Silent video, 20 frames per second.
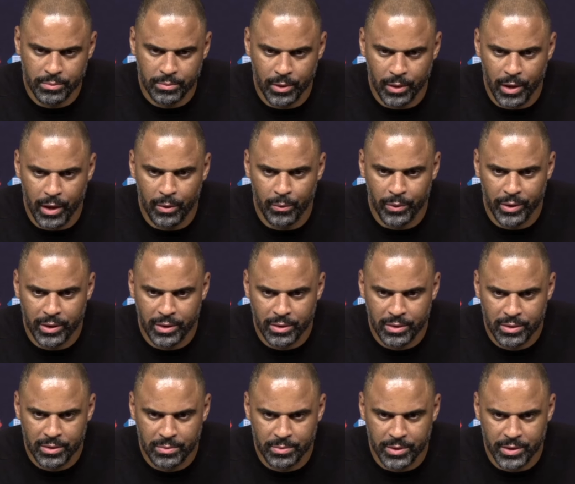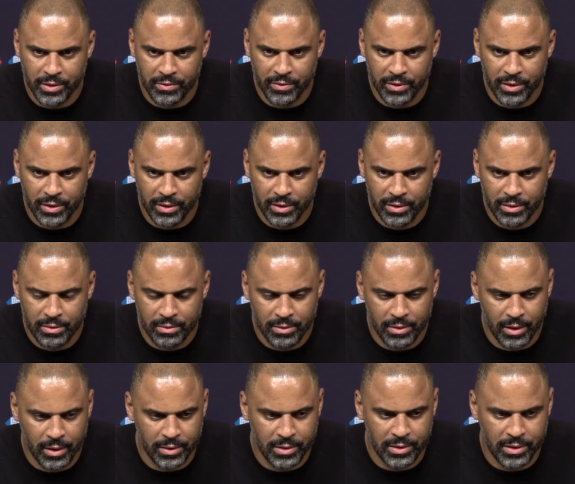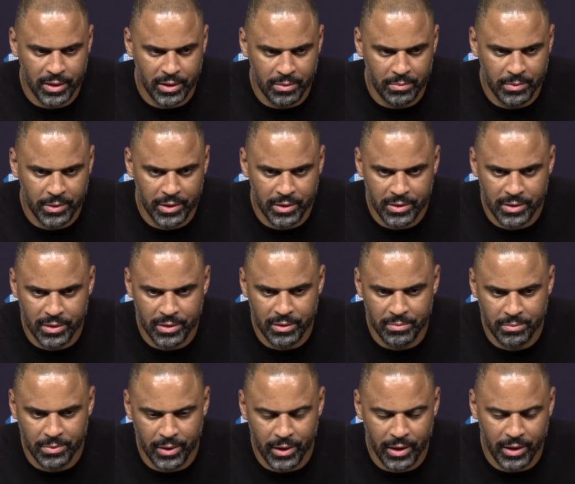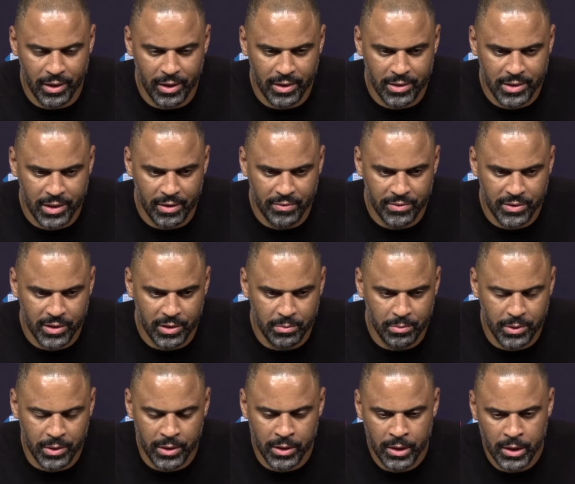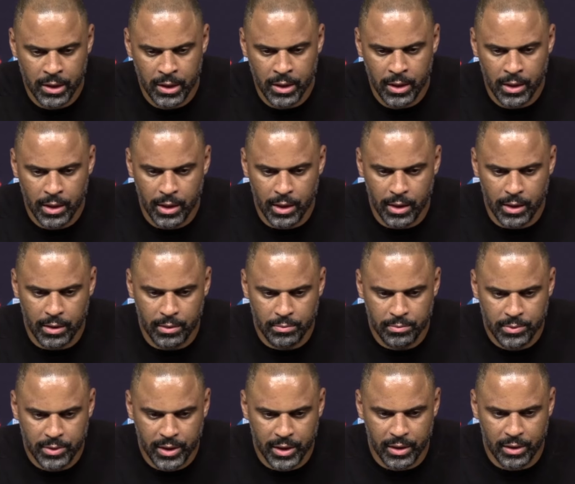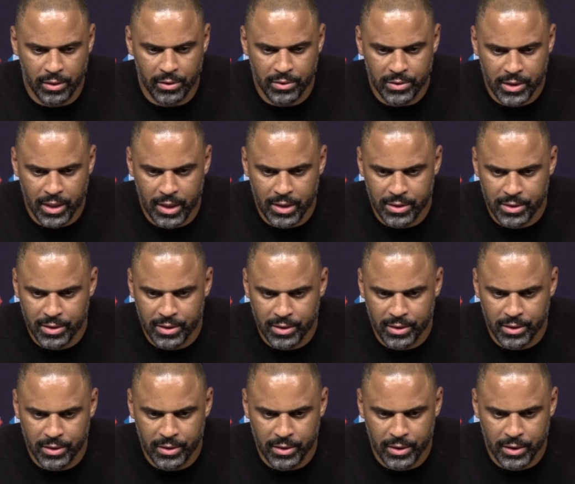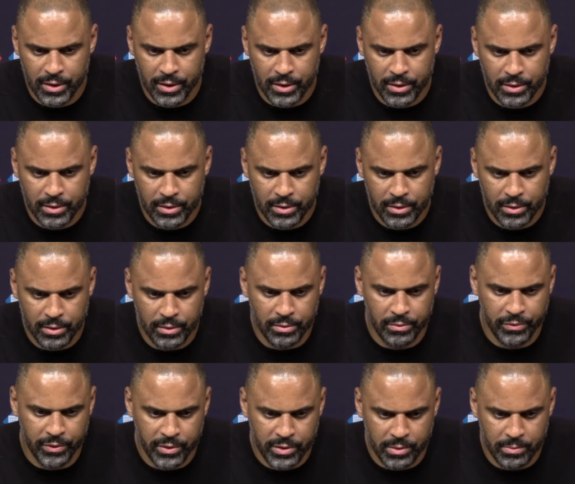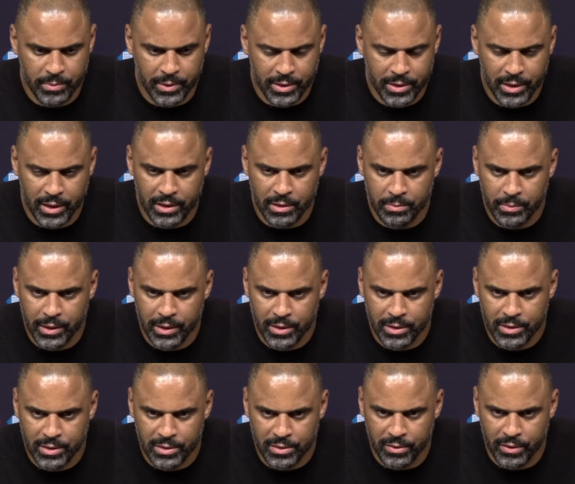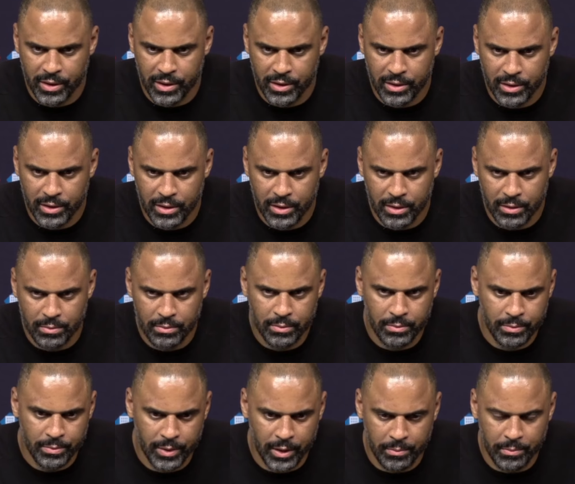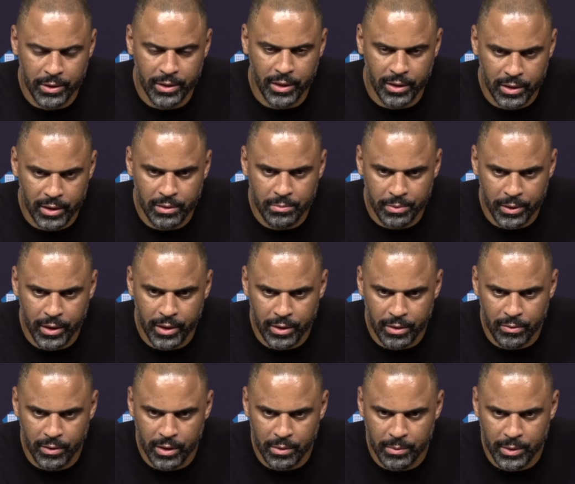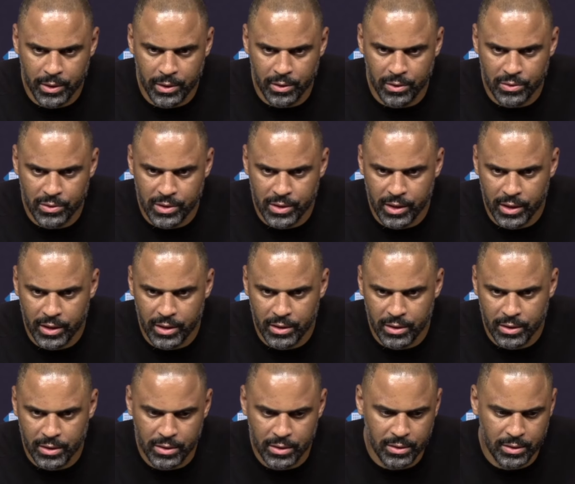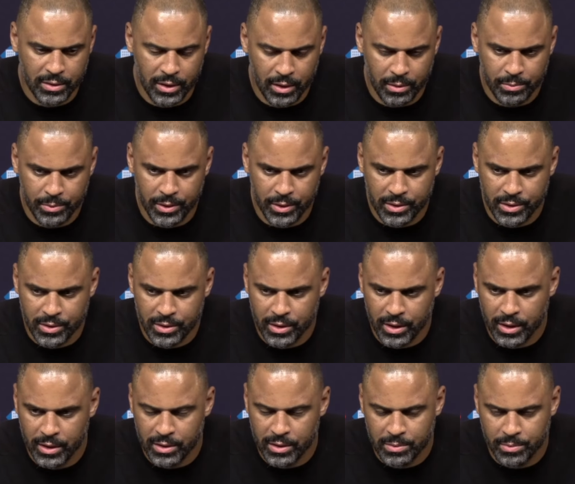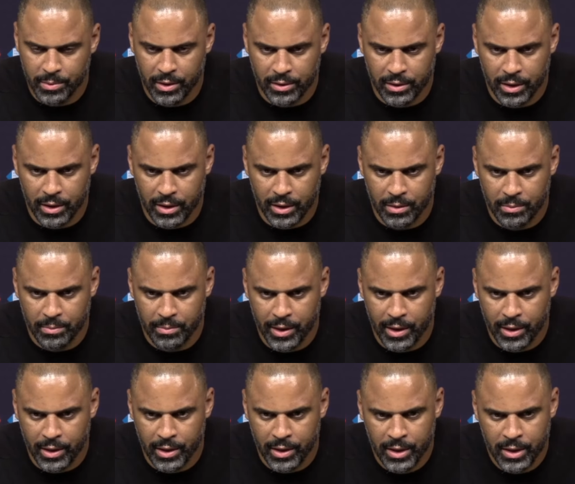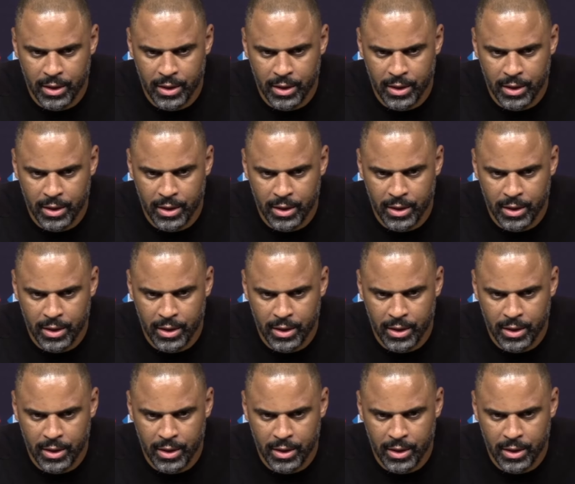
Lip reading: blowout win specifically and not just get them minutes in a blowout loss, obviously. But to get all those guys in and for some extended minutes is great. But they did play quite a bit in Golden State and helped us kind of spark that comeback.